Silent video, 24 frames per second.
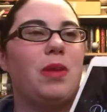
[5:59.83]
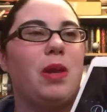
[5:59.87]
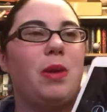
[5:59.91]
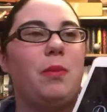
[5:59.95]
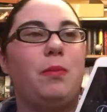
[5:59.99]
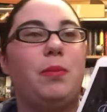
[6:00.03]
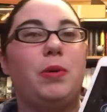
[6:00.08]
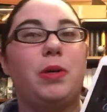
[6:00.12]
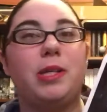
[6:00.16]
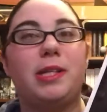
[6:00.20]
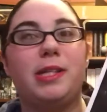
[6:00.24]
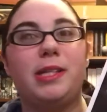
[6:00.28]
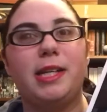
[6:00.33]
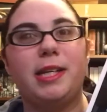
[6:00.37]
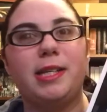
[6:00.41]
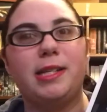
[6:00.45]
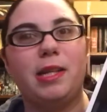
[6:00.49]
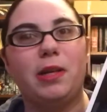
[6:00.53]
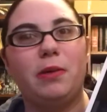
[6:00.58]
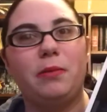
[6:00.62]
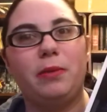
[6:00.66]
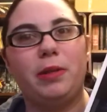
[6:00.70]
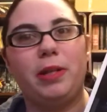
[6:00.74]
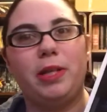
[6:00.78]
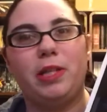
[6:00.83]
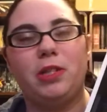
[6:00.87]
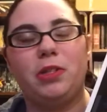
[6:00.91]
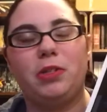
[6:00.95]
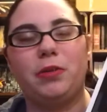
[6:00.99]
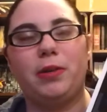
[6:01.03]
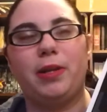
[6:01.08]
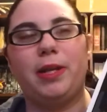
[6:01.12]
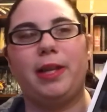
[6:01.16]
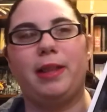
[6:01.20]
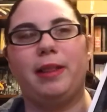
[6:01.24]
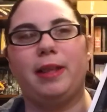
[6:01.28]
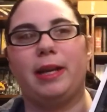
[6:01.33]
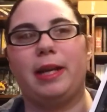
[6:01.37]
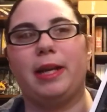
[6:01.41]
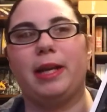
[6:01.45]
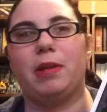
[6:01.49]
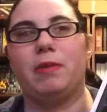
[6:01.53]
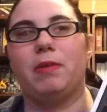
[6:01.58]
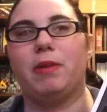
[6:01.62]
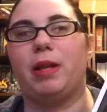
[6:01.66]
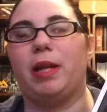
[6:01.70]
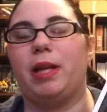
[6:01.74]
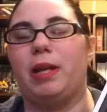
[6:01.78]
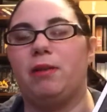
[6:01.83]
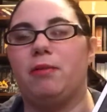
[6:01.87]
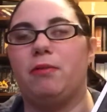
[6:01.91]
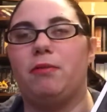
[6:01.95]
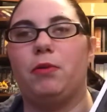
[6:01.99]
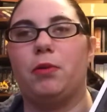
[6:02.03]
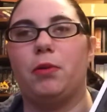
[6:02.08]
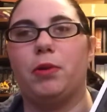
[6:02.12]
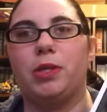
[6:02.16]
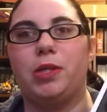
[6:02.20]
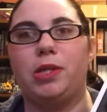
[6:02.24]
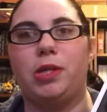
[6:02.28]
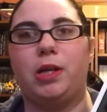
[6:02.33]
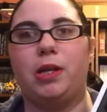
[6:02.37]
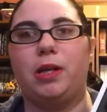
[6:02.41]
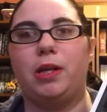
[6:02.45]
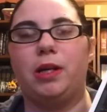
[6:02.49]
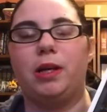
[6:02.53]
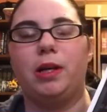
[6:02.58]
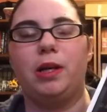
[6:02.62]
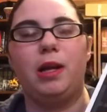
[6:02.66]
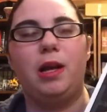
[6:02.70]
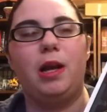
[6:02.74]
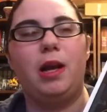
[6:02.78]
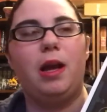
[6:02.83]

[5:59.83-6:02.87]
Book 6 I really enjoyed. I think I gave that like a 4 star.